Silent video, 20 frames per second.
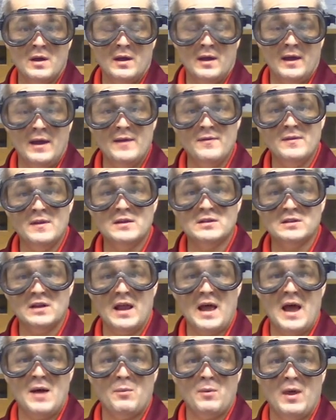In this
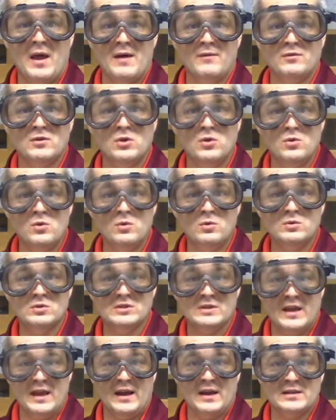lab, we have two
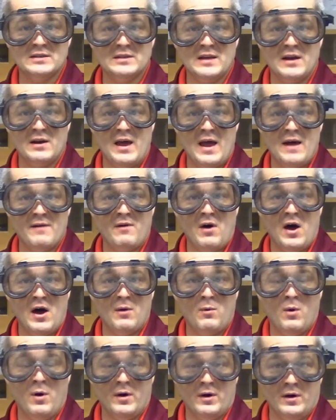sinks that have
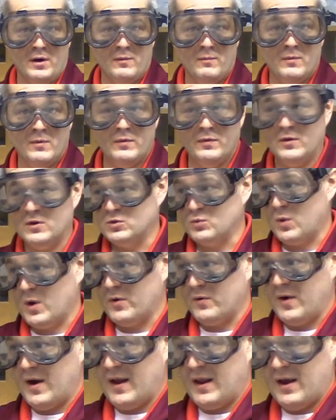hot water. There's
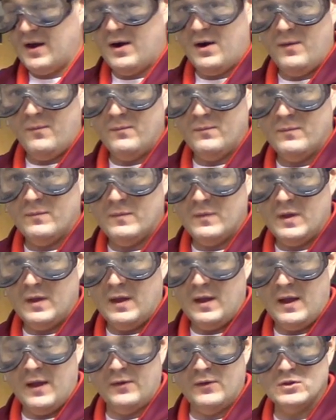one right here,
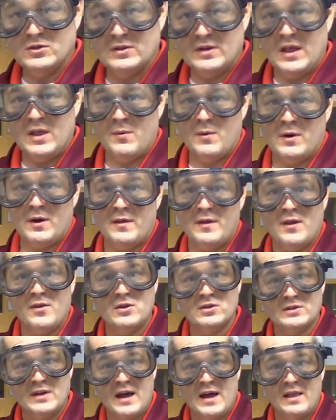and there's another one on the
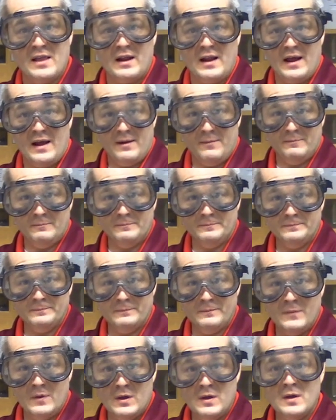other side of the
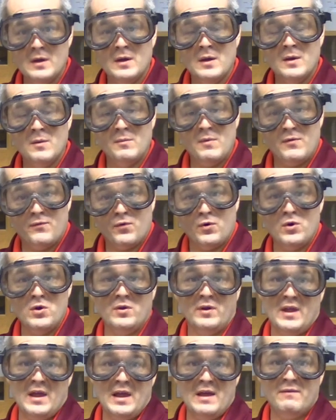lab. Before
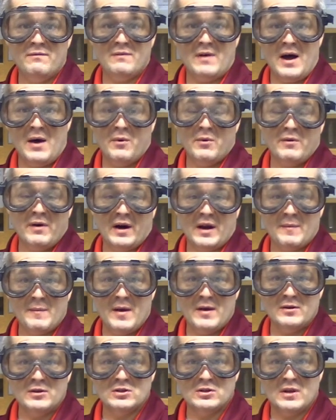you leave, I would
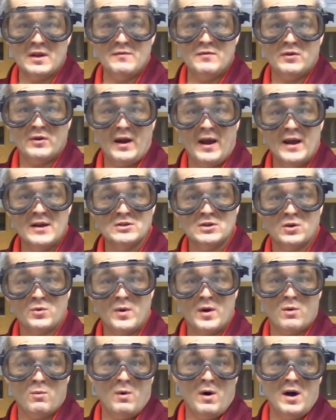recommend just giving your hands a
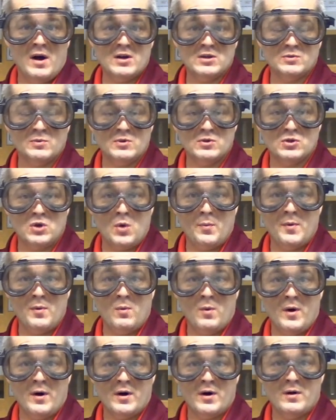quick wash with soap
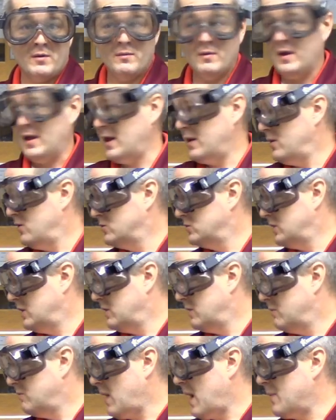and water and
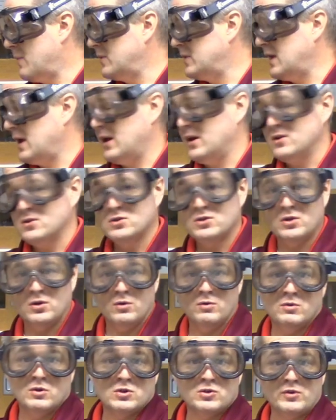using paper towels
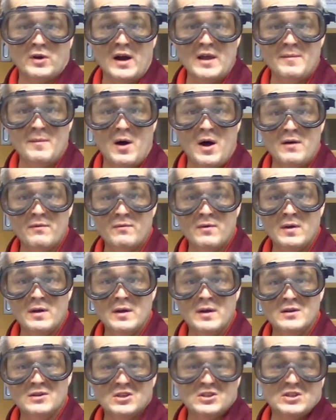to just dry them off,
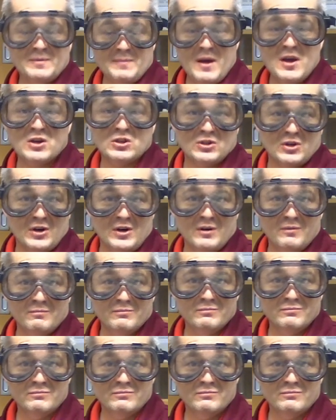just to make sure